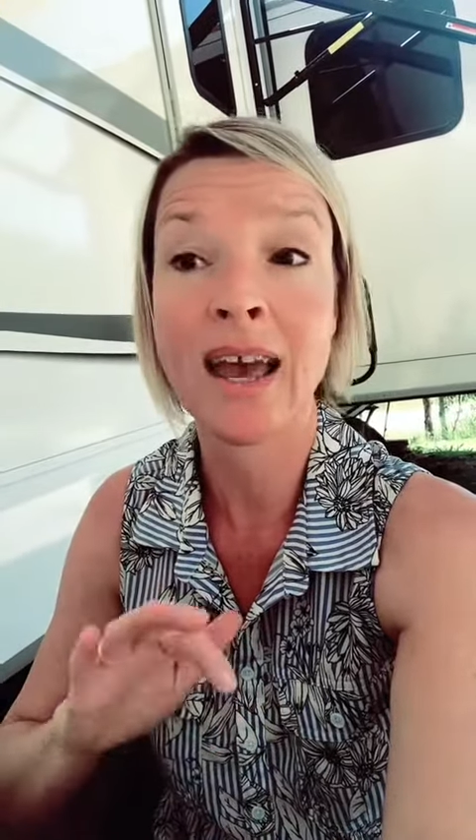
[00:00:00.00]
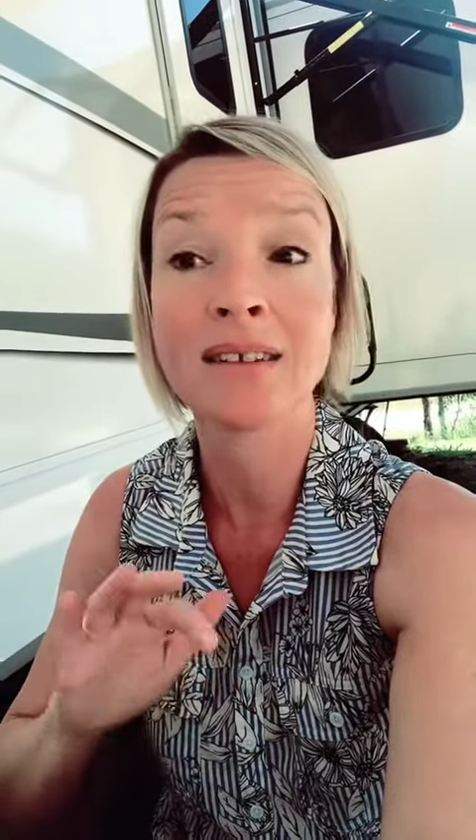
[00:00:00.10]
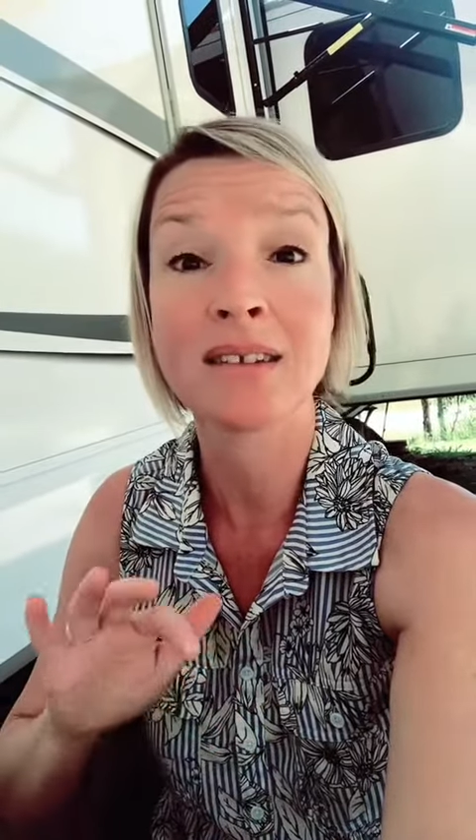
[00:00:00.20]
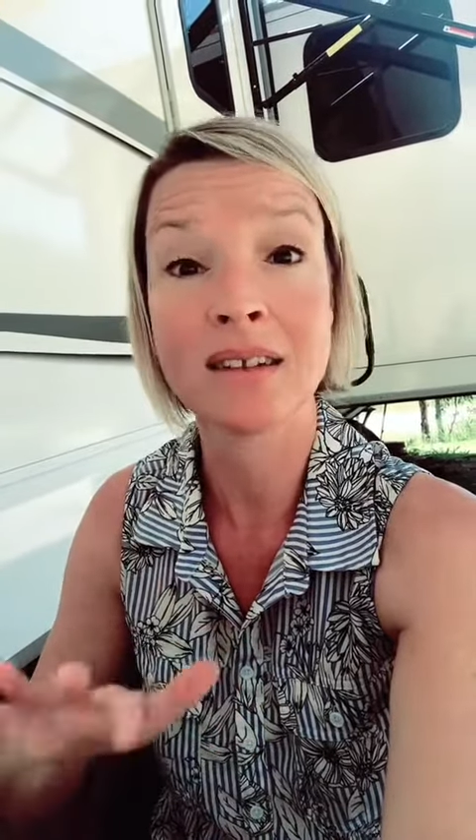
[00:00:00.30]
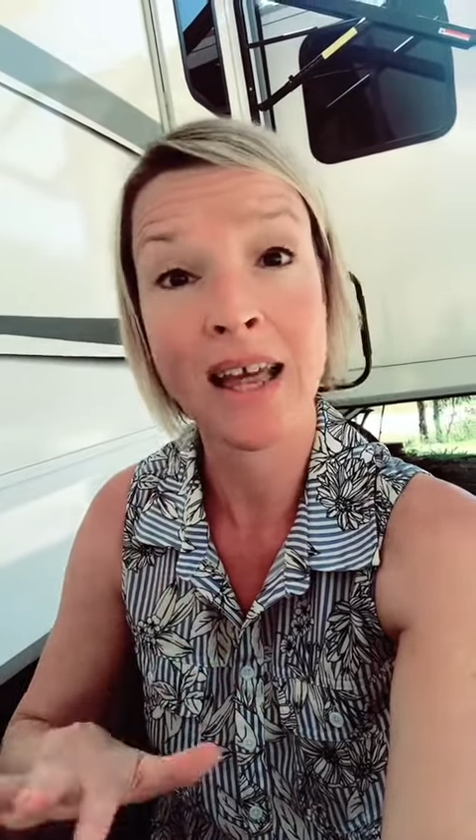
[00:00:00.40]
and
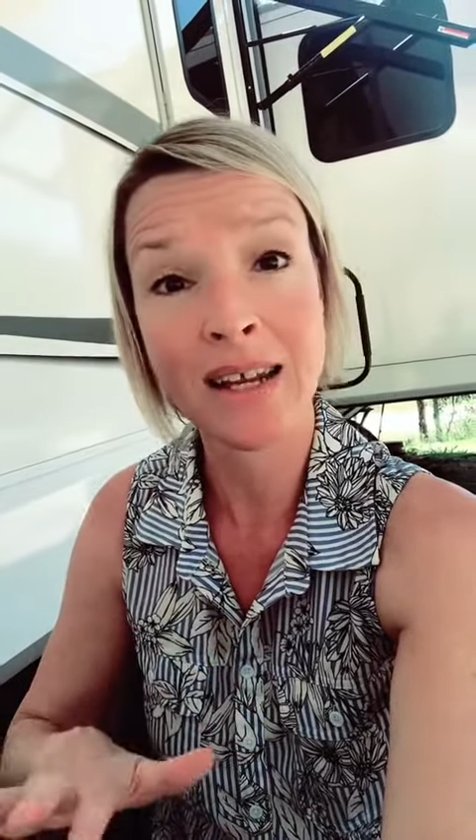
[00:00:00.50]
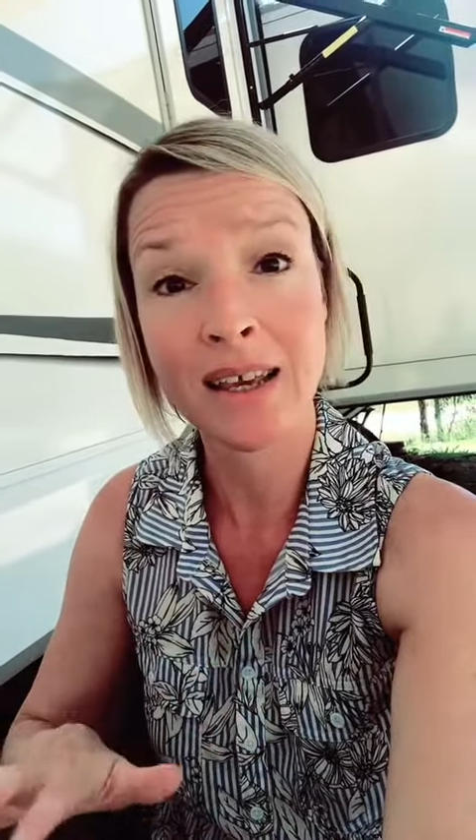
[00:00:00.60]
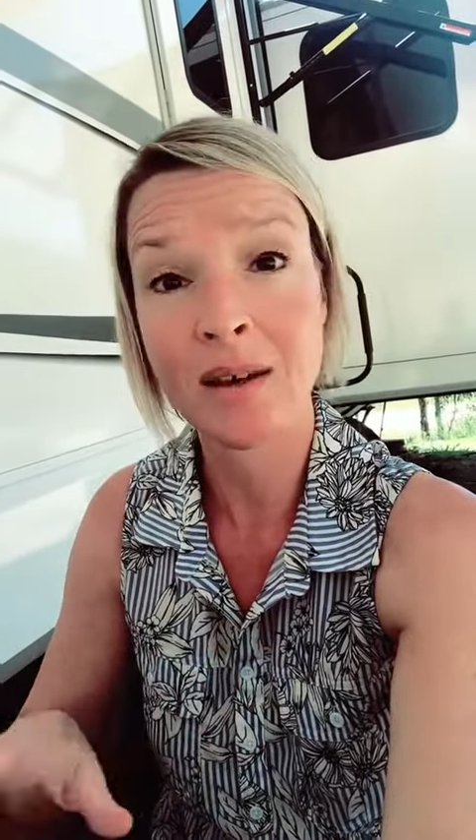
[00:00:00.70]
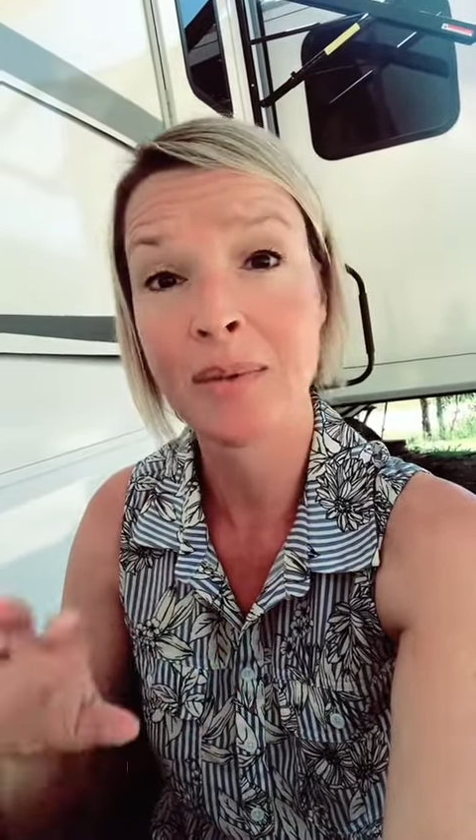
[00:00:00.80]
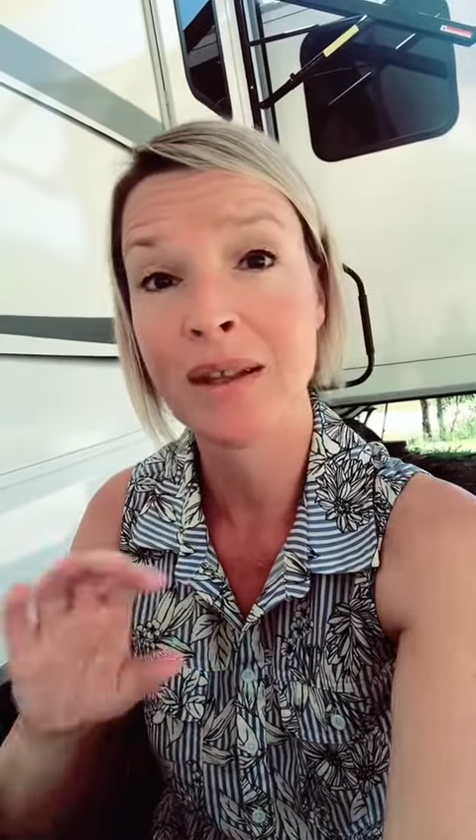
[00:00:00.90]

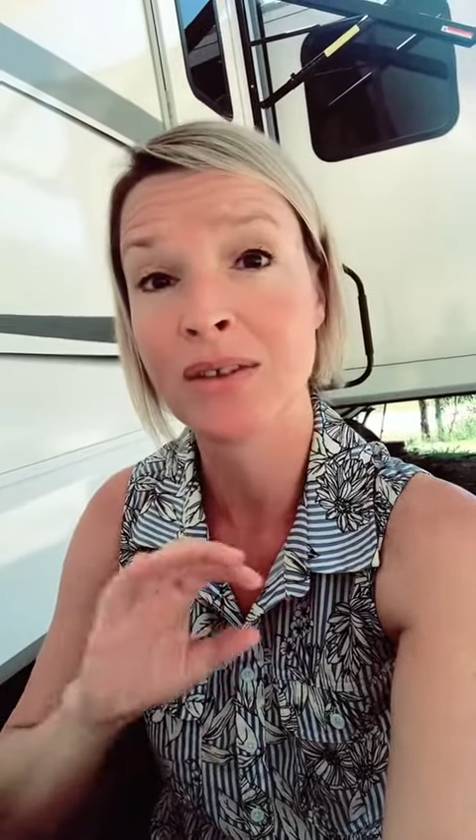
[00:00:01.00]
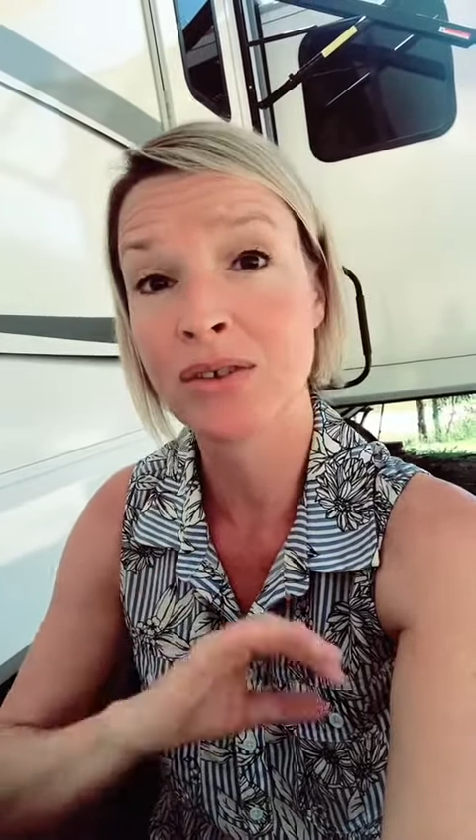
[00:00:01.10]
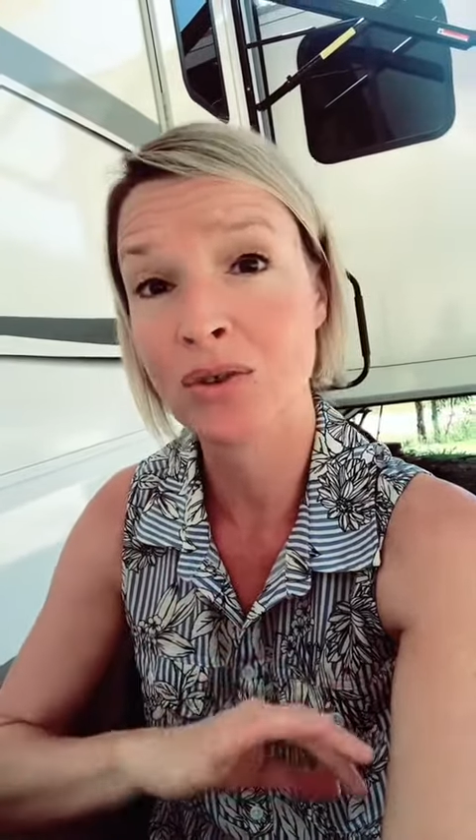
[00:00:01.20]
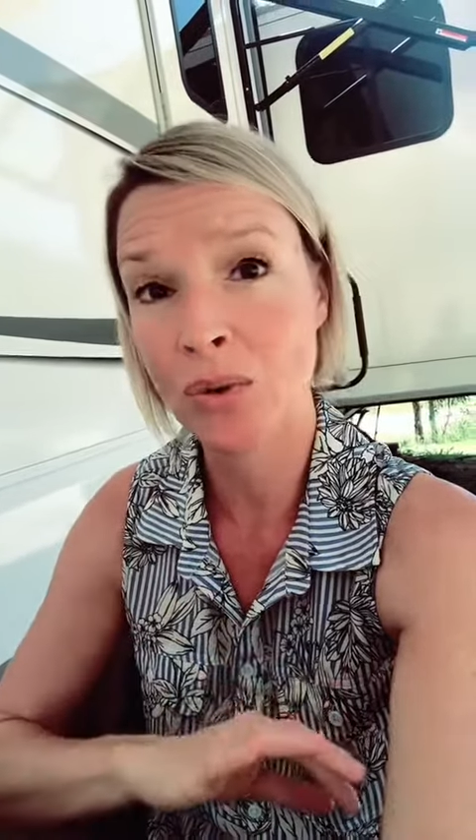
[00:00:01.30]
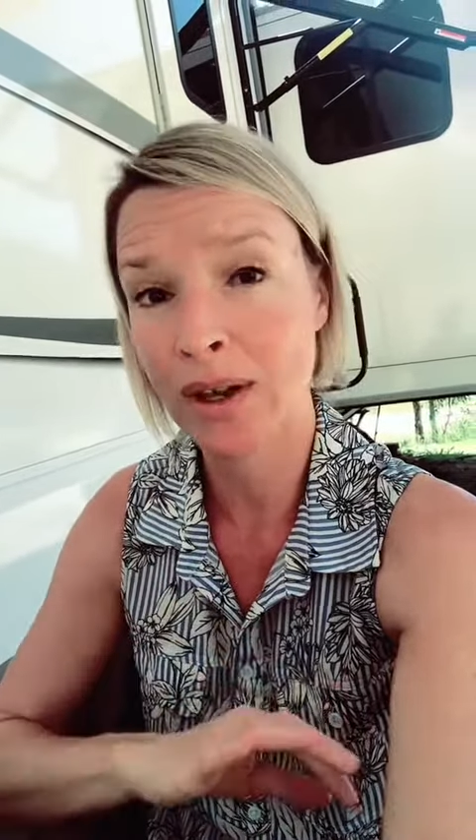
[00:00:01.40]
selenium in the
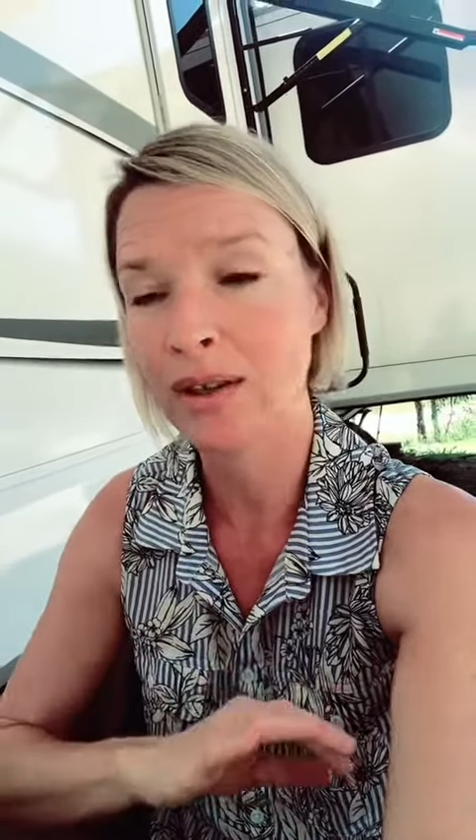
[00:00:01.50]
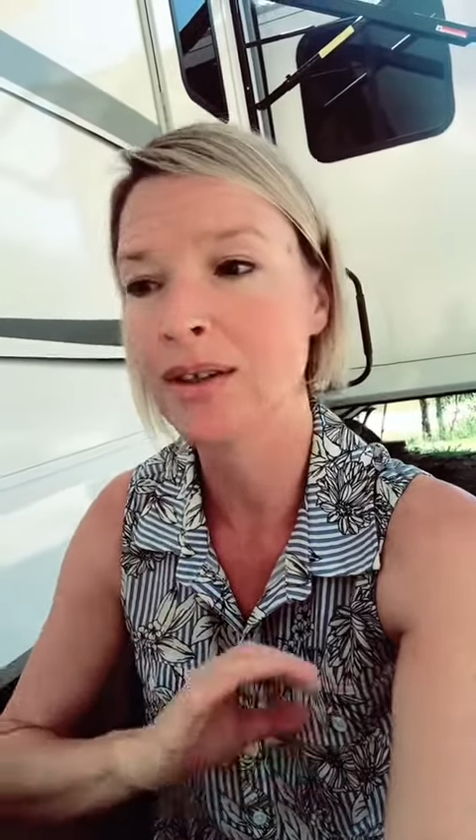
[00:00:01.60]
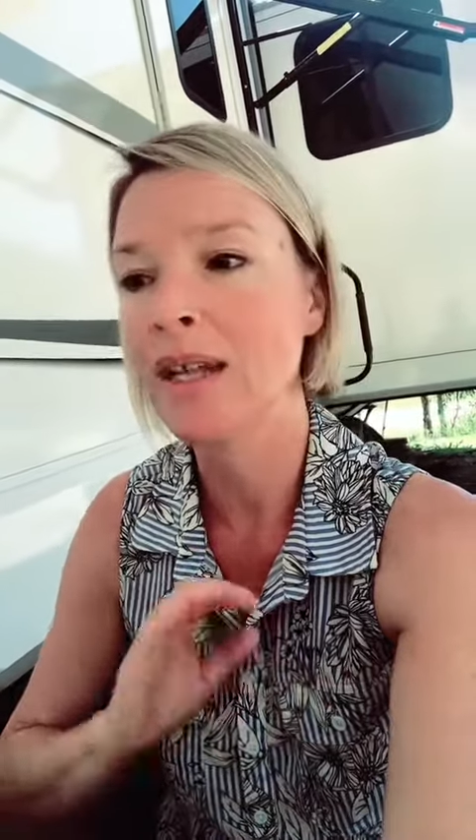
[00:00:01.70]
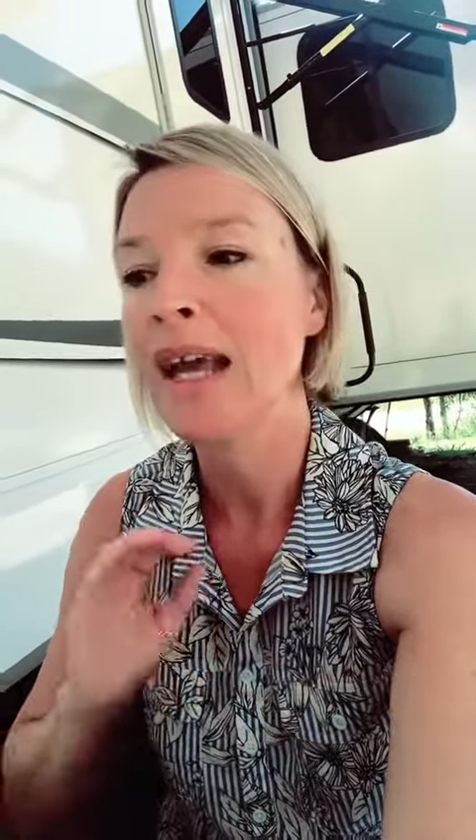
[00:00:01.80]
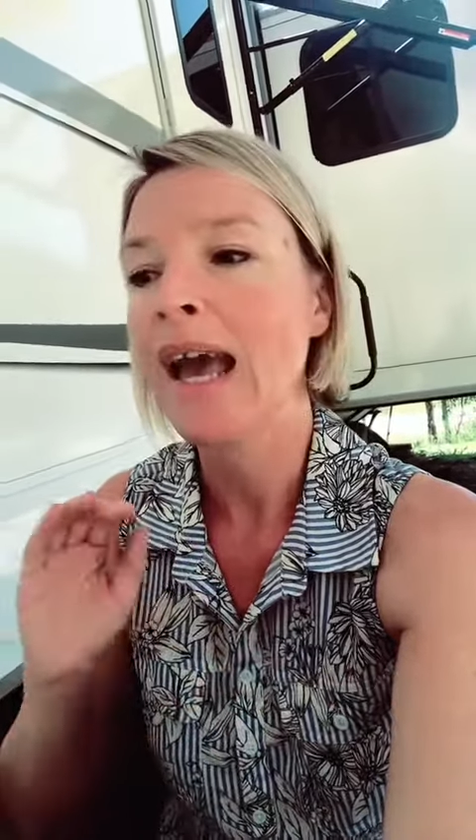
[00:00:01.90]
soil.